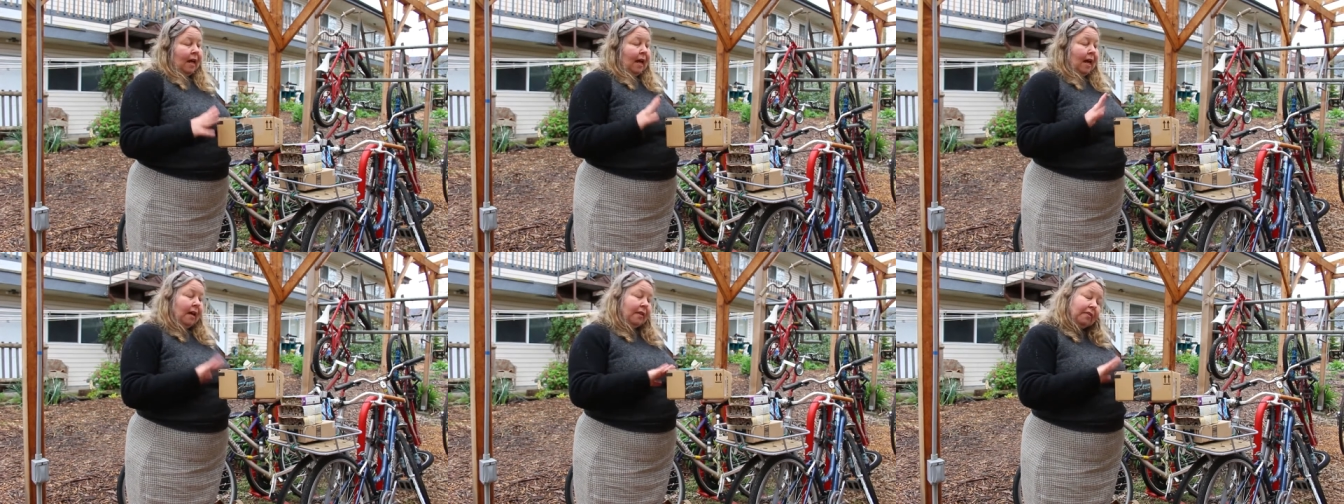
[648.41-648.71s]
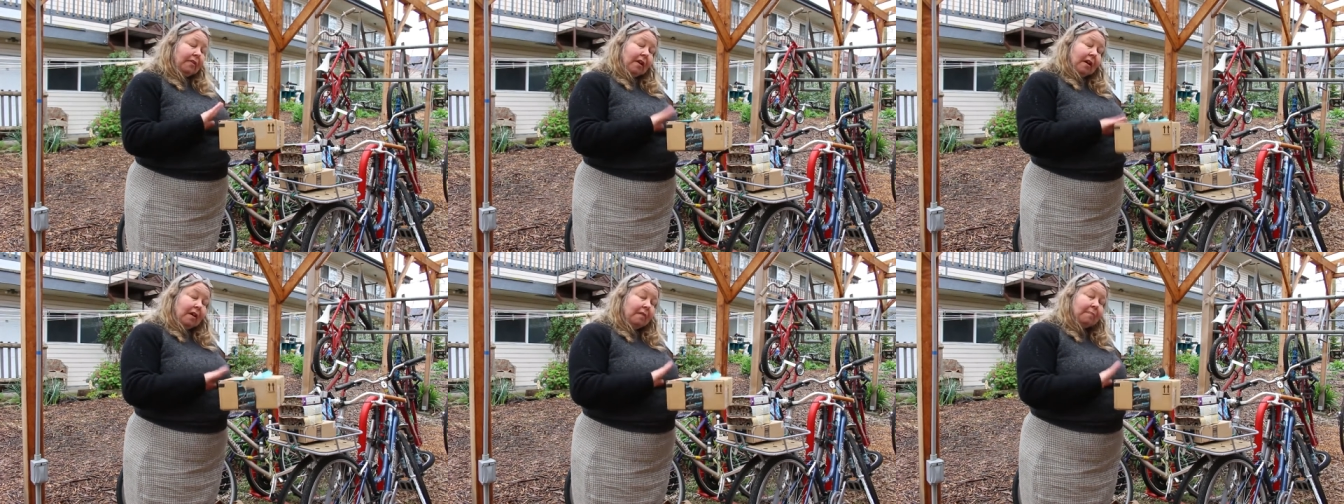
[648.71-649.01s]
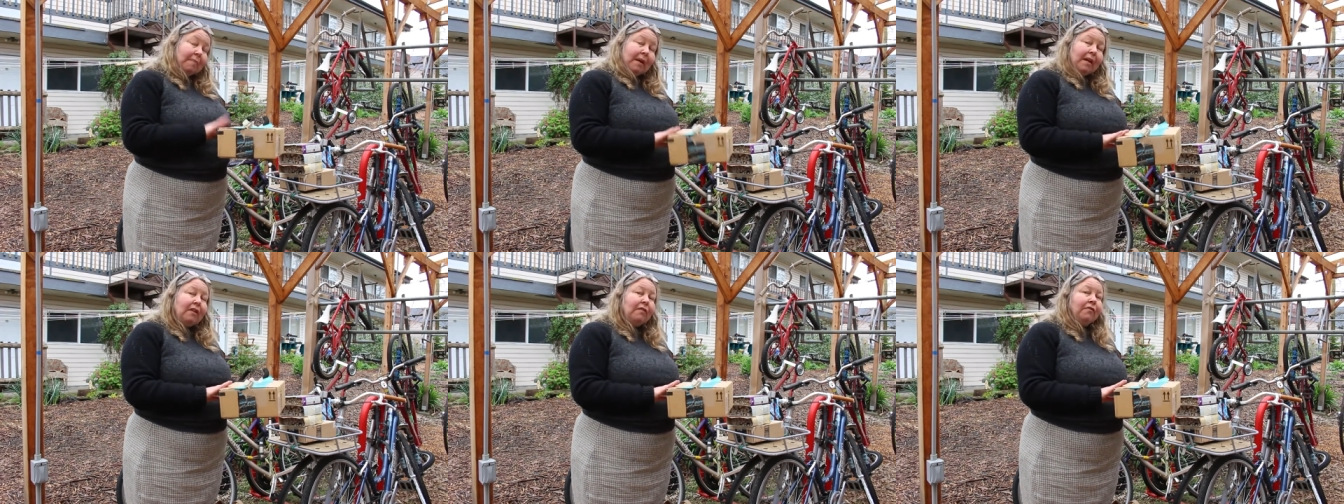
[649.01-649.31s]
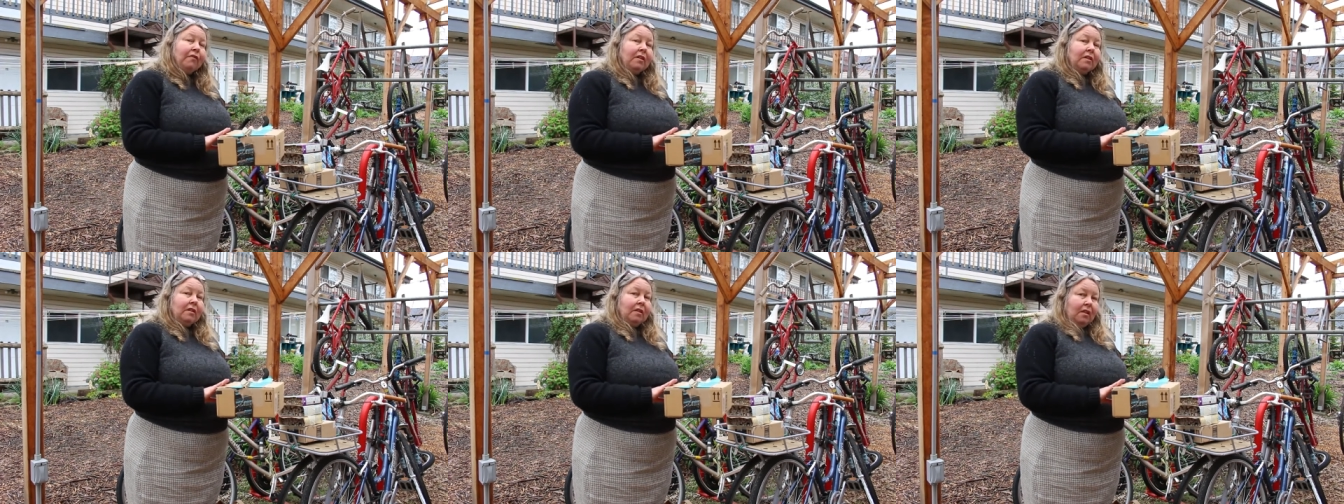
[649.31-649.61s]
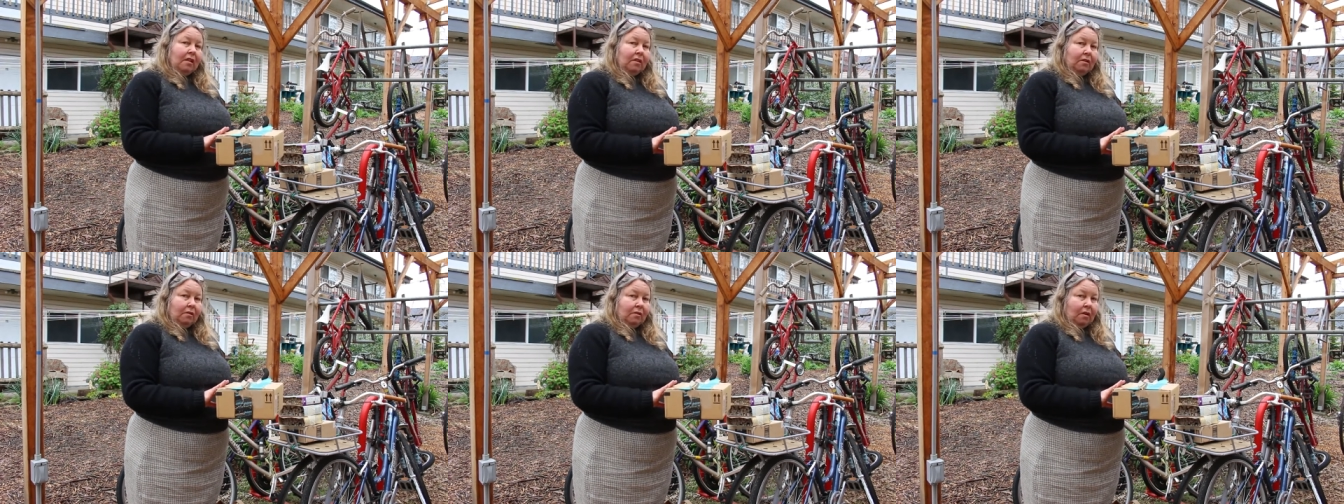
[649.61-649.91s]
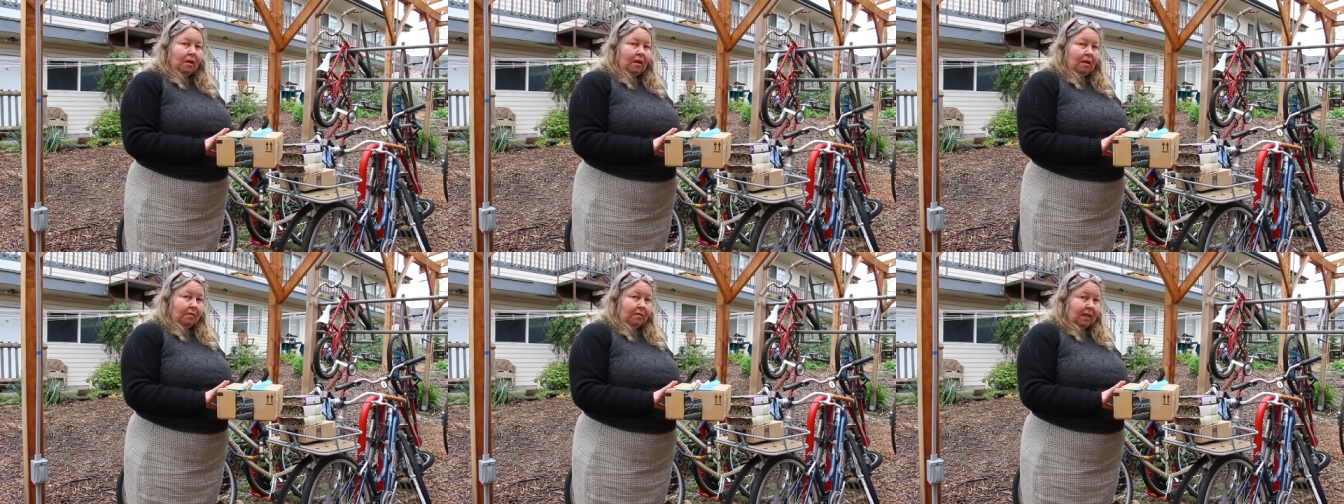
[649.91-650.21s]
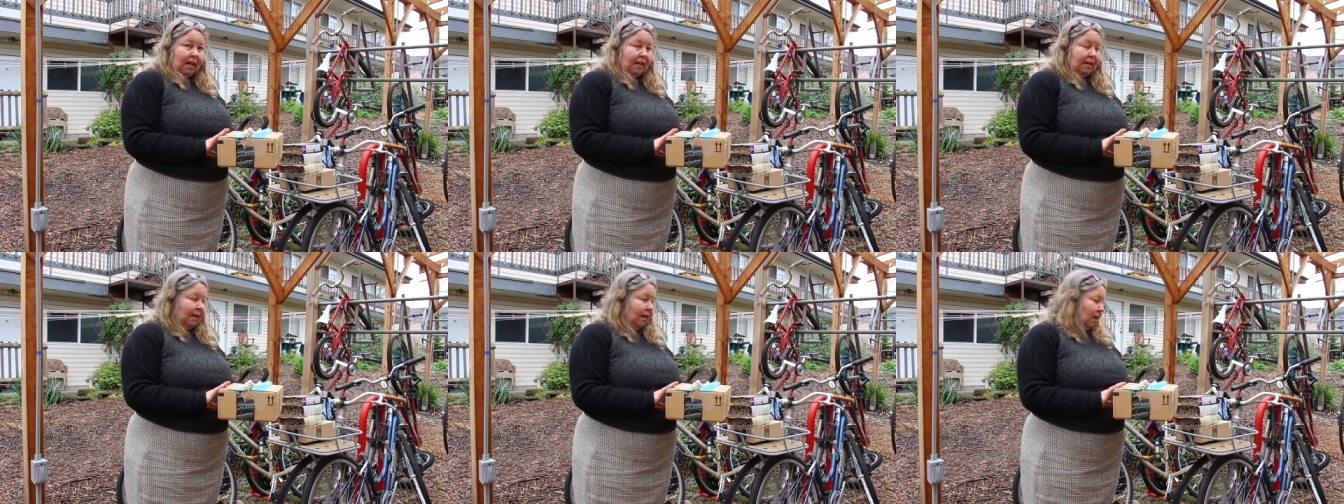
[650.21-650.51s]
A, a benefit to this uh,
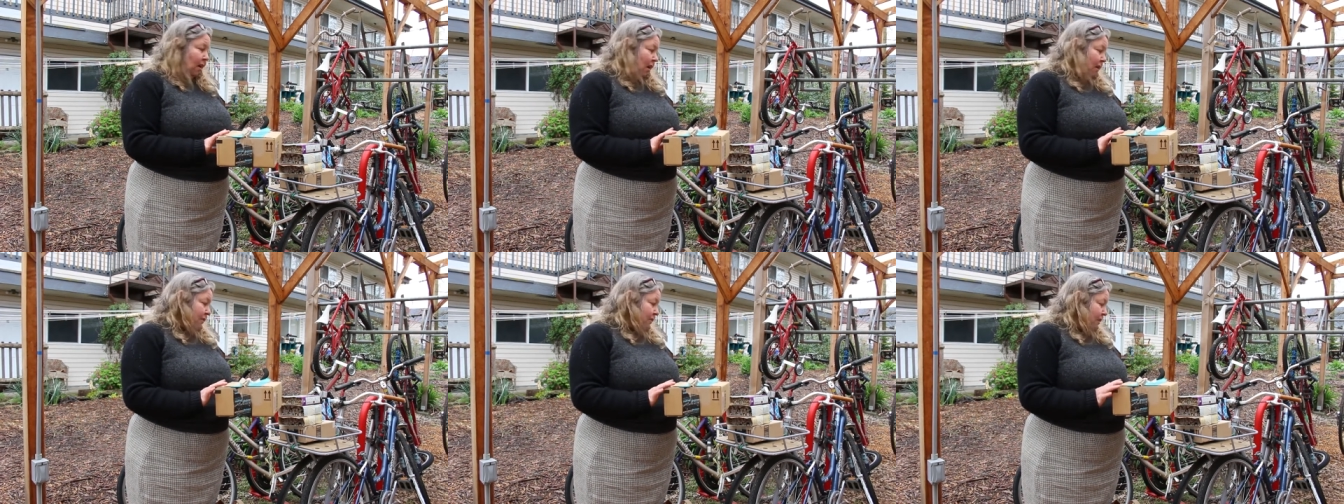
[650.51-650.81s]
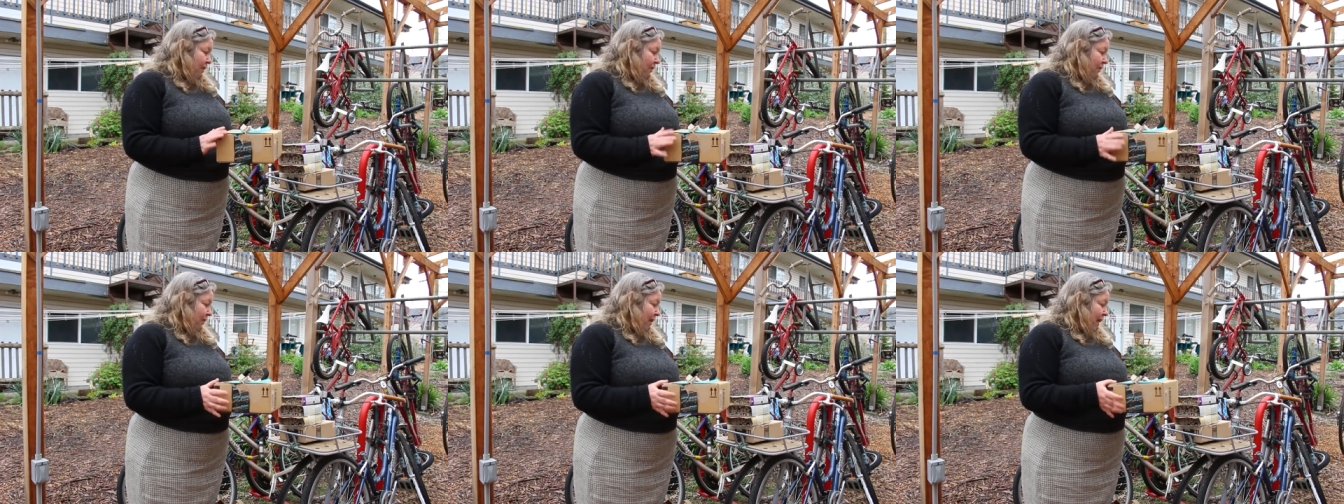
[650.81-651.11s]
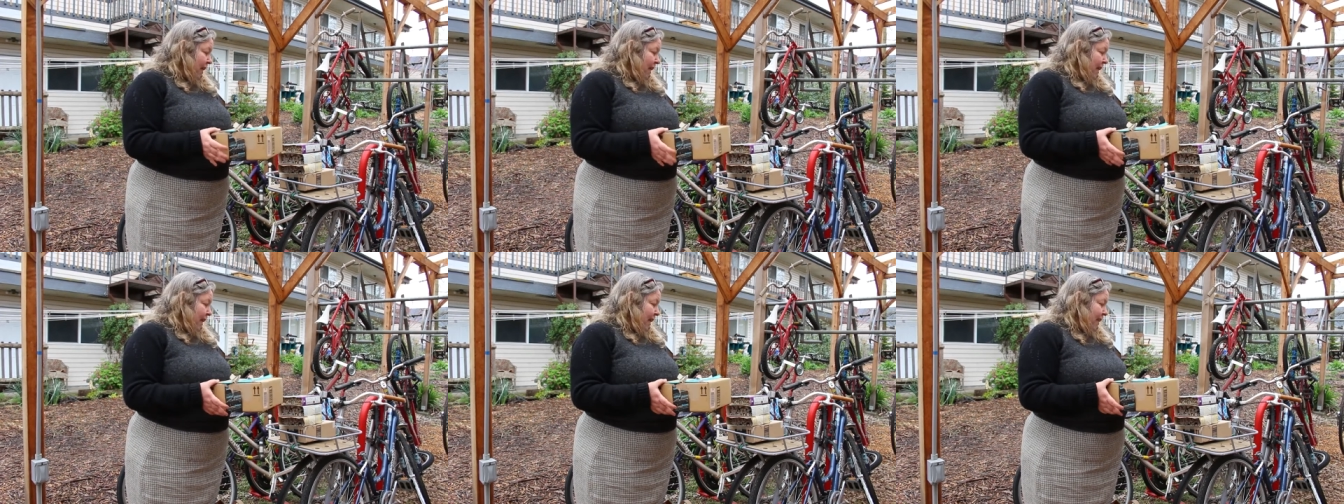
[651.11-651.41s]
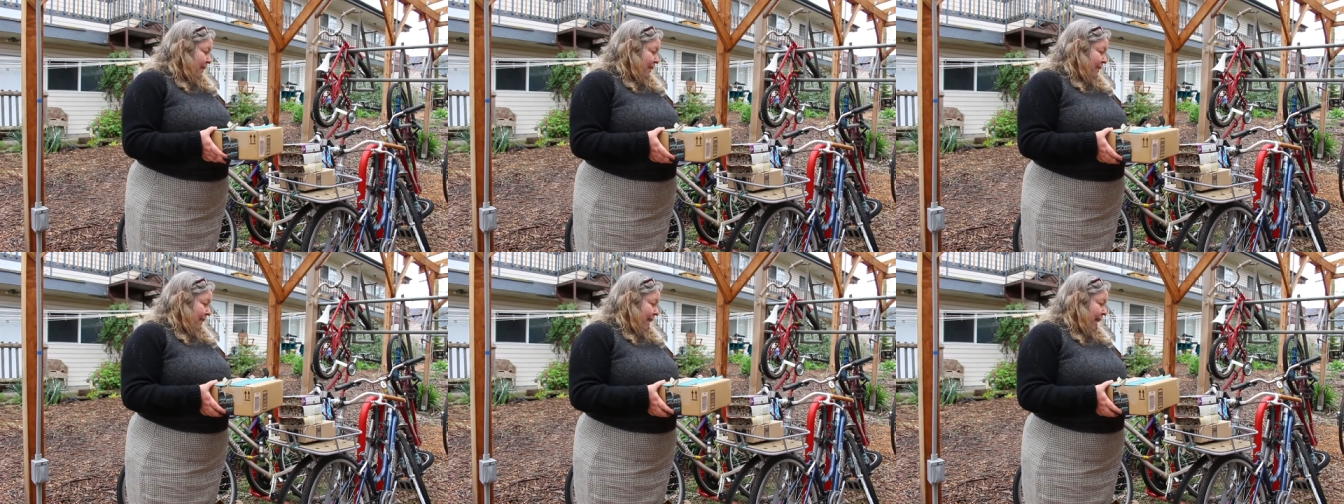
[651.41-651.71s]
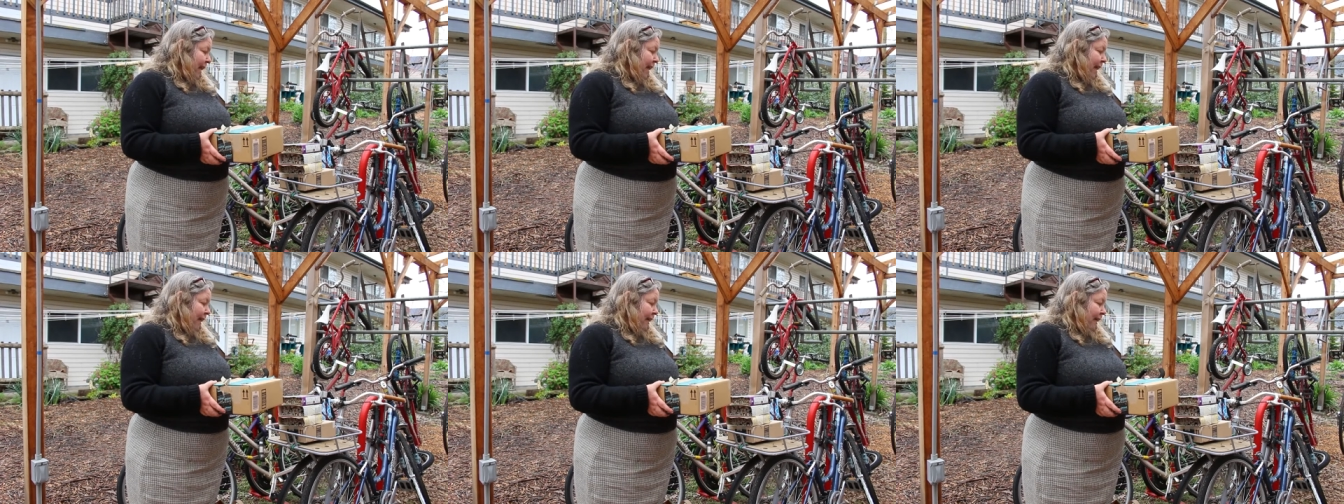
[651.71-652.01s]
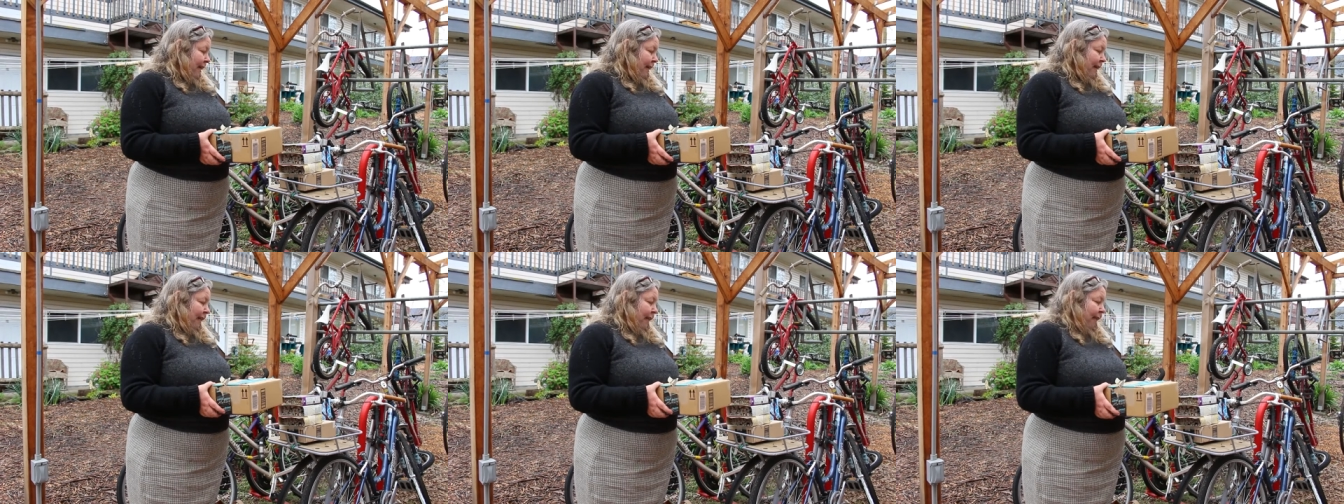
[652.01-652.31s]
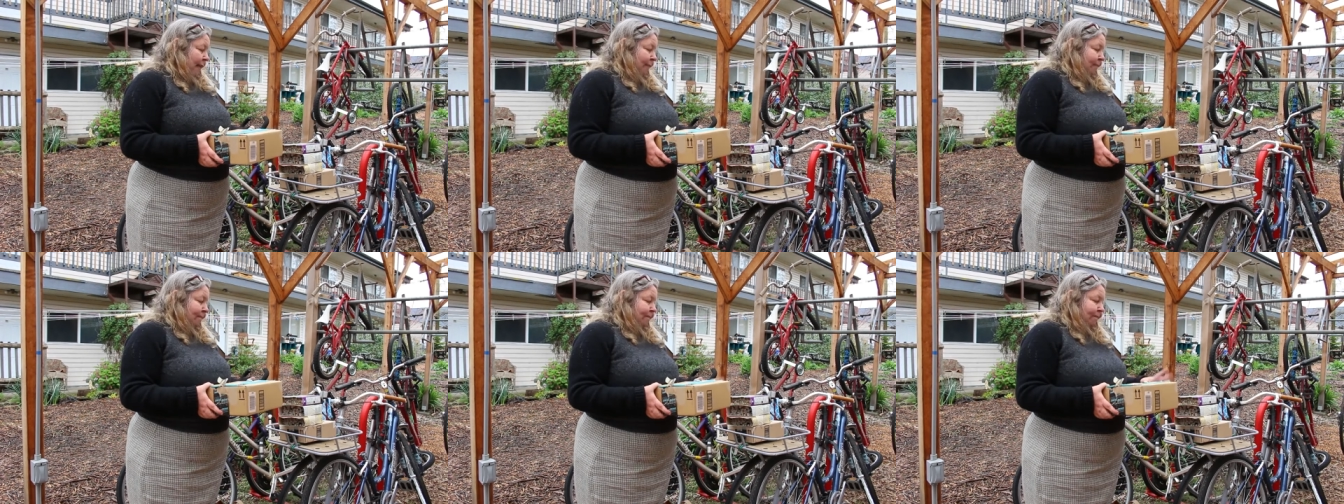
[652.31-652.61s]
technique also is that
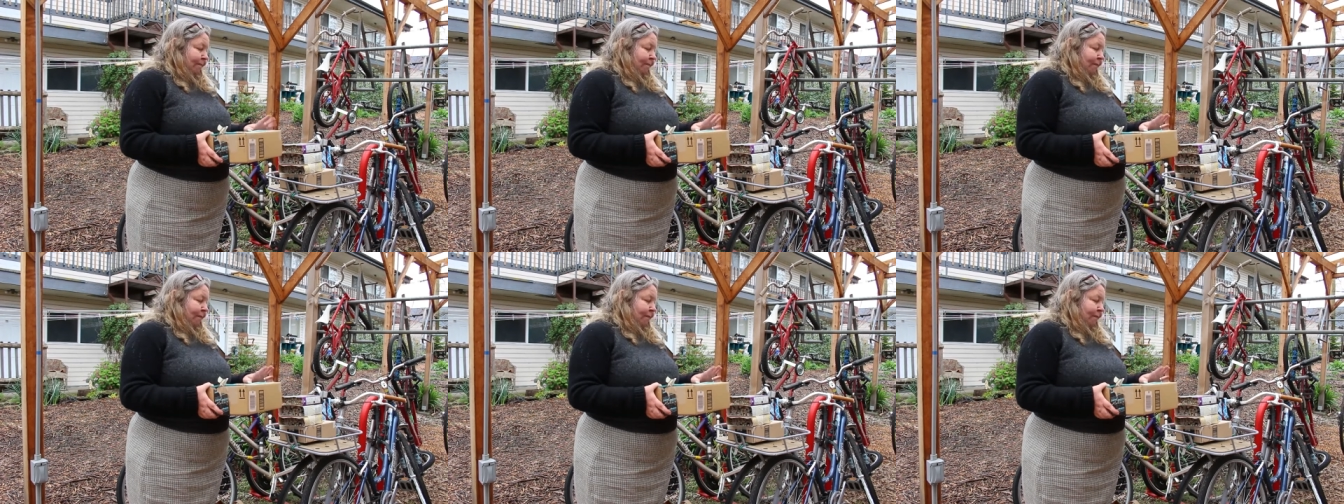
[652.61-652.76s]
um,